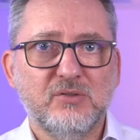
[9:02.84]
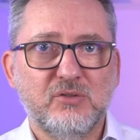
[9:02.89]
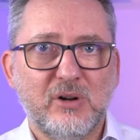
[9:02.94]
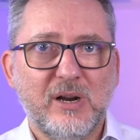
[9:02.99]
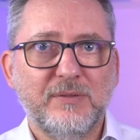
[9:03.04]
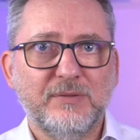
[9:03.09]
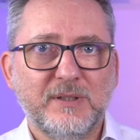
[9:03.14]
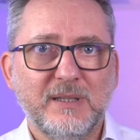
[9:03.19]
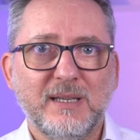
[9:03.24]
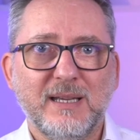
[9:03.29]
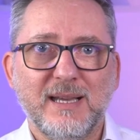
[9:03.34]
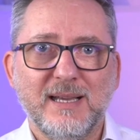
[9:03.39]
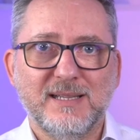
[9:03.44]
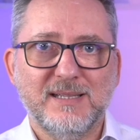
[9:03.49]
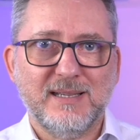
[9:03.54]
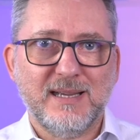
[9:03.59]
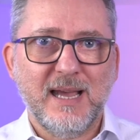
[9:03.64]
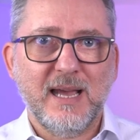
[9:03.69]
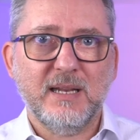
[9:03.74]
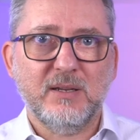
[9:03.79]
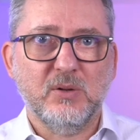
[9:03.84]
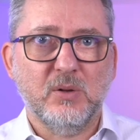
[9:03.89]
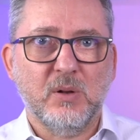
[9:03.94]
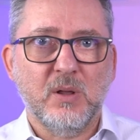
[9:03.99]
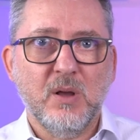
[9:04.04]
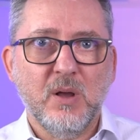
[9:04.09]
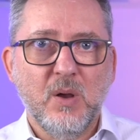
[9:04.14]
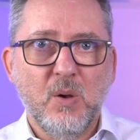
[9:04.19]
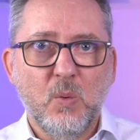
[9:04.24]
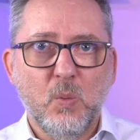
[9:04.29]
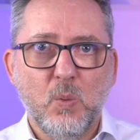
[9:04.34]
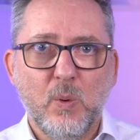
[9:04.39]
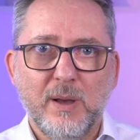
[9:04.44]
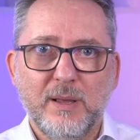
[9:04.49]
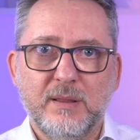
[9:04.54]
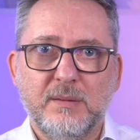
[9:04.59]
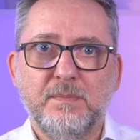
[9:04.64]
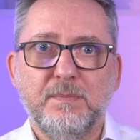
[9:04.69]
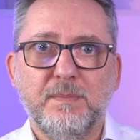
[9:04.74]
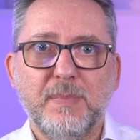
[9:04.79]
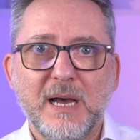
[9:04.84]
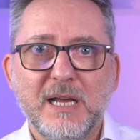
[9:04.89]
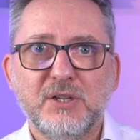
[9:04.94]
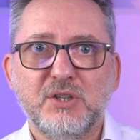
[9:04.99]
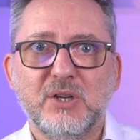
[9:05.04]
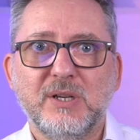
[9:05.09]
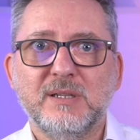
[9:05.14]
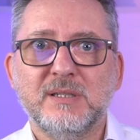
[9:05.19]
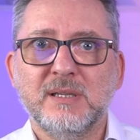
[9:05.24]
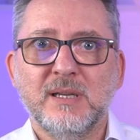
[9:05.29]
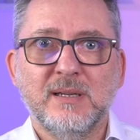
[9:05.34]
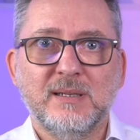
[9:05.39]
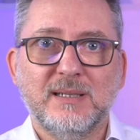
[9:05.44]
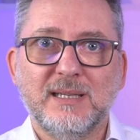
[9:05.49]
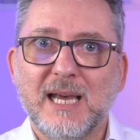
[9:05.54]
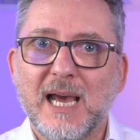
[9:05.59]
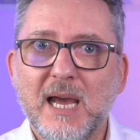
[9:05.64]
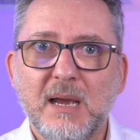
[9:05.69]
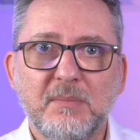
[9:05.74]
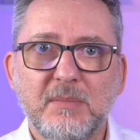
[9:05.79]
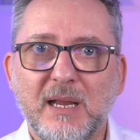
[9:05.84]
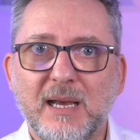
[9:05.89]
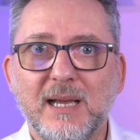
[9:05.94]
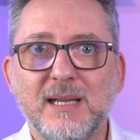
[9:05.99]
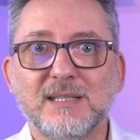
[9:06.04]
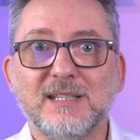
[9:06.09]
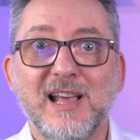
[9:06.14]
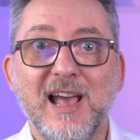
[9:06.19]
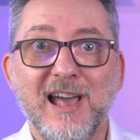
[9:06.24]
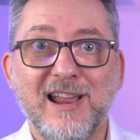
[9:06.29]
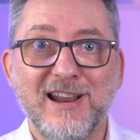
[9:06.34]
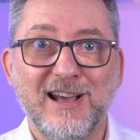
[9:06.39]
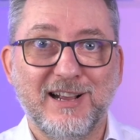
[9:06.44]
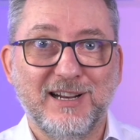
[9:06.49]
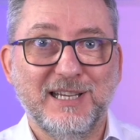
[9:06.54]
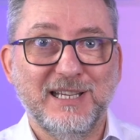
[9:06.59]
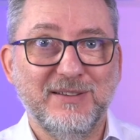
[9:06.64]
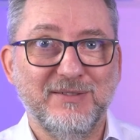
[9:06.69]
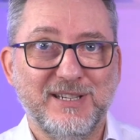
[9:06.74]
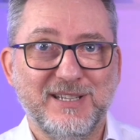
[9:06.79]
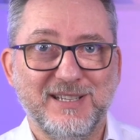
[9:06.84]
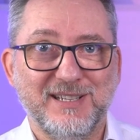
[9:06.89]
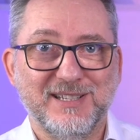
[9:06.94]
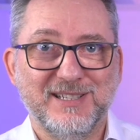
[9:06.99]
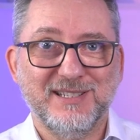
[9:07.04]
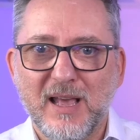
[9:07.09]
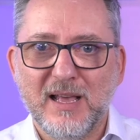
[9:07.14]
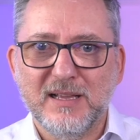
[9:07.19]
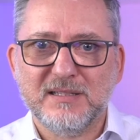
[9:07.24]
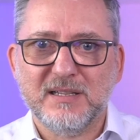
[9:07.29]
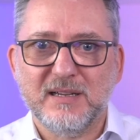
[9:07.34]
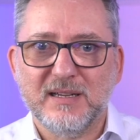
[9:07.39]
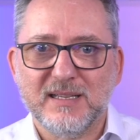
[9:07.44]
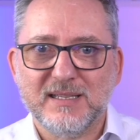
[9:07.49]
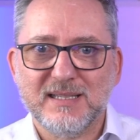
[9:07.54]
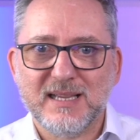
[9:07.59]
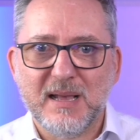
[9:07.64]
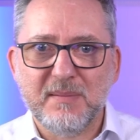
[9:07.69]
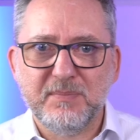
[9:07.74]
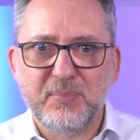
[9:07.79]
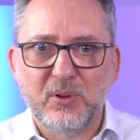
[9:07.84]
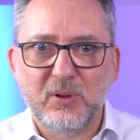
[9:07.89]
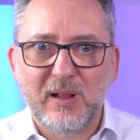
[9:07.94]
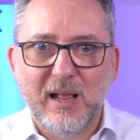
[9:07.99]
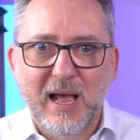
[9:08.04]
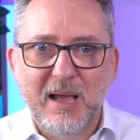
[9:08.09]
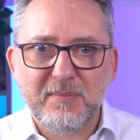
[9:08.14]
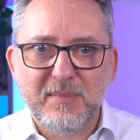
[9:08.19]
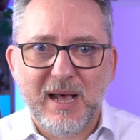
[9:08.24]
drafting a schedule with budget, timelines, and activities. As an example, I'm